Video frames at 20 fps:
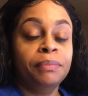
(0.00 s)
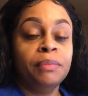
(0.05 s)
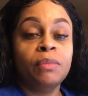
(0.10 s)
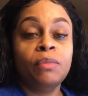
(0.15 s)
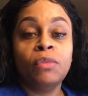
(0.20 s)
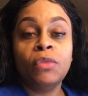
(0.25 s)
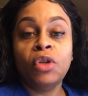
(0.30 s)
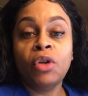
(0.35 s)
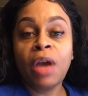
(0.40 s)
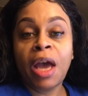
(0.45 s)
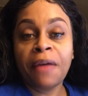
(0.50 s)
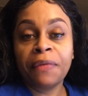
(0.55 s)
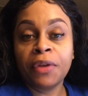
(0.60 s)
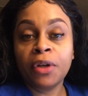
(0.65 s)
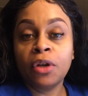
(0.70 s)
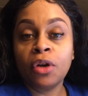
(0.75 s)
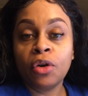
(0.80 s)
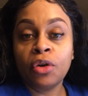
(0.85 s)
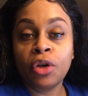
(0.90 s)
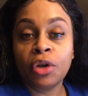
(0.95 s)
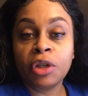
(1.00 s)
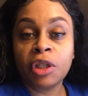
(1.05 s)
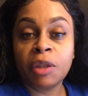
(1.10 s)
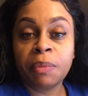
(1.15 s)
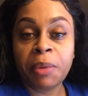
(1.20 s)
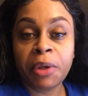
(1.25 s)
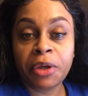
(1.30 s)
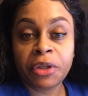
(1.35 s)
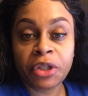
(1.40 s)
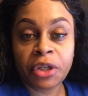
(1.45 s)
you have to know your
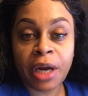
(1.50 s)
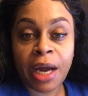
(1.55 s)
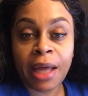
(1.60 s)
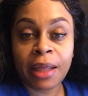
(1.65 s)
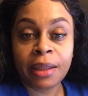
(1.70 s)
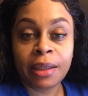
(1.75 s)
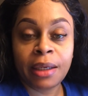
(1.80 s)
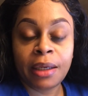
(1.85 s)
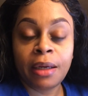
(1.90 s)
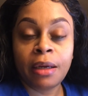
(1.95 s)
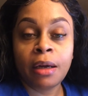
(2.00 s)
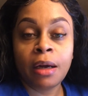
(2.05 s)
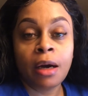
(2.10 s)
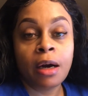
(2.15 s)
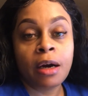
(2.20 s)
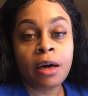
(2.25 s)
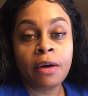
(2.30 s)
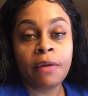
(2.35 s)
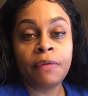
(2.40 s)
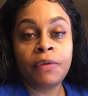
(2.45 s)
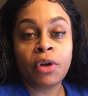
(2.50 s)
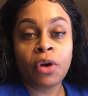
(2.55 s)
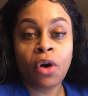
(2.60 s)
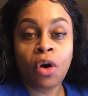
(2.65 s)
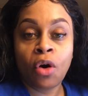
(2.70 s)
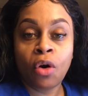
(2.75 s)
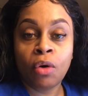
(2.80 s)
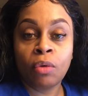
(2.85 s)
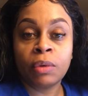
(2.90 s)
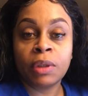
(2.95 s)
spirituality of your
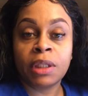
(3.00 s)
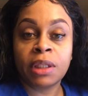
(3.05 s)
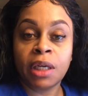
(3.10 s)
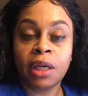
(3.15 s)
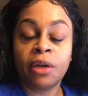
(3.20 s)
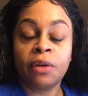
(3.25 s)
own self